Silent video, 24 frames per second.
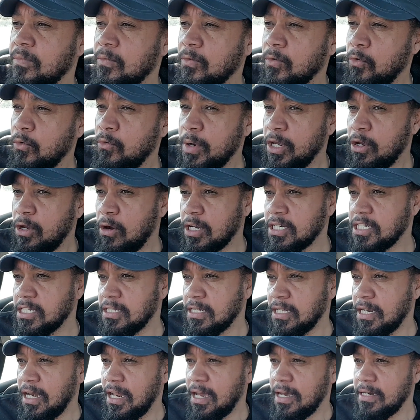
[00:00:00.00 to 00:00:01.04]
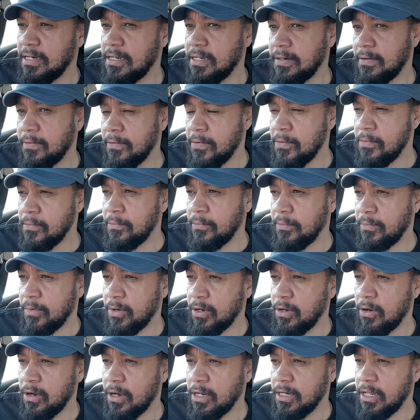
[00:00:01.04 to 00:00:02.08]
we got in the London.
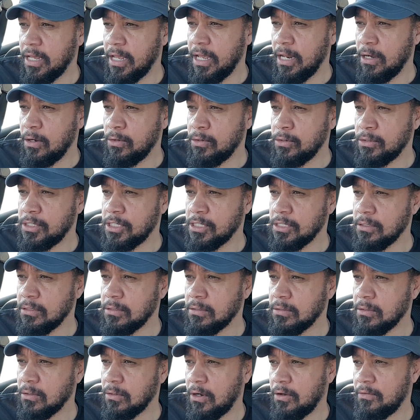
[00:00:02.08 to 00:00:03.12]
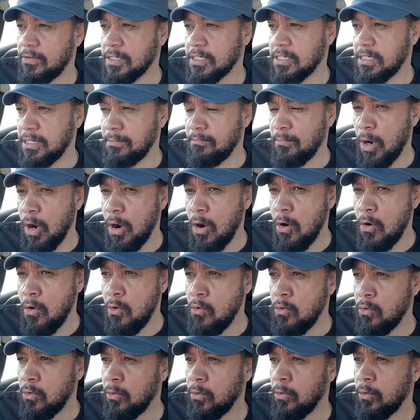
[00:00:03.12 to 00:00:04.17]
We got Eliud, obviously
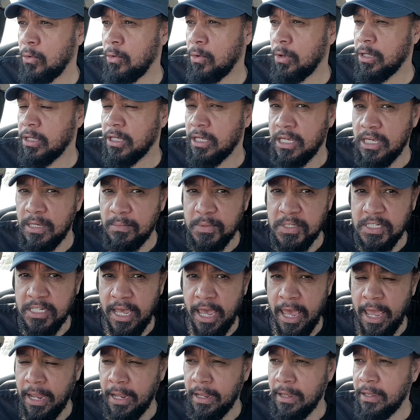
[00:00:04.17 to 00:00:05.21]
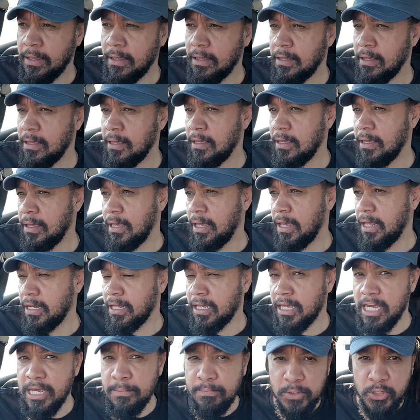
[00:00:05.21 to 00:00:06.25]
Mo, Kipsang,
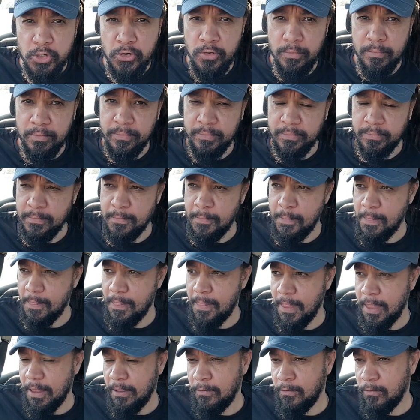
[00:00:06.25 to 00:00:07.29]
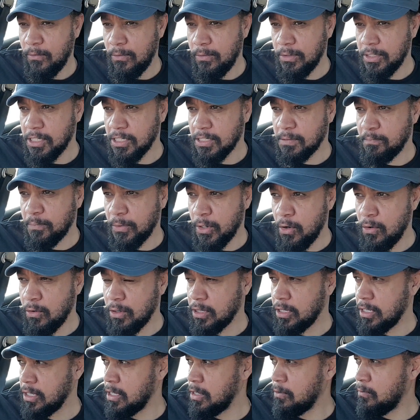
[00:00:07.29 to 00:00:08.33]
and Kiptum, who just
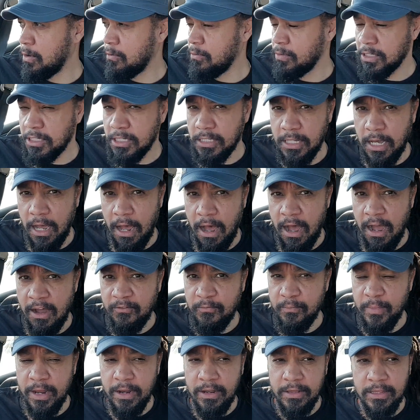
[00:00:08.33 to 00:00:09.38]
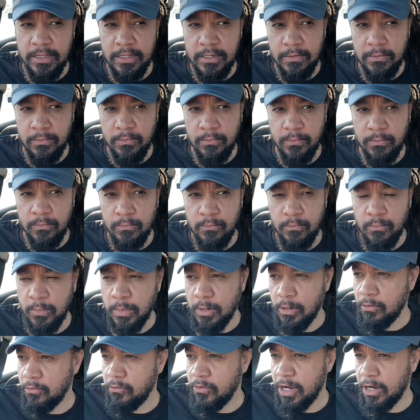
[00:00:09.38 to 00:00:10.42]
broke the, what was it, the half marathon
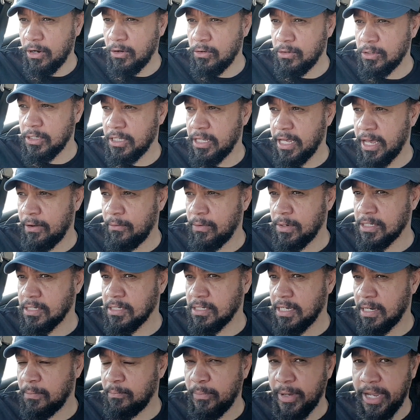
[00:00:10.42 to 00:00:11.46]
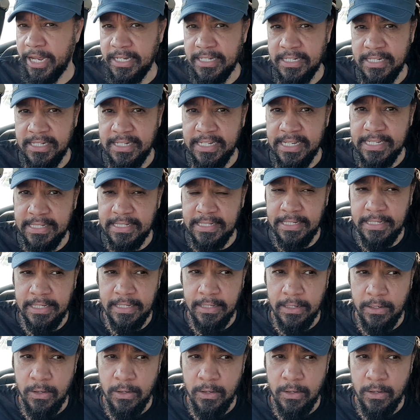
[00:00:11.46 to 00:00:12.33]
world record that was set by Tadese.